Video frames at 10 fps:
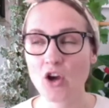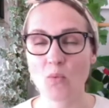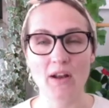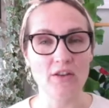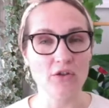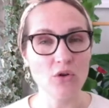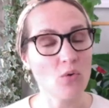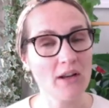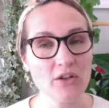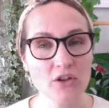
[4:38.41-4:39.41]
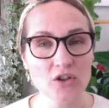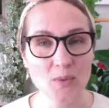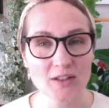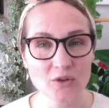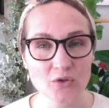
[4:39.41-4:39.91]
when no one knows
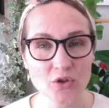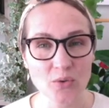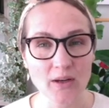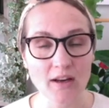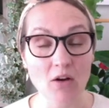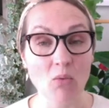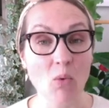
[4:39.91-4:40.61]
what you're doing,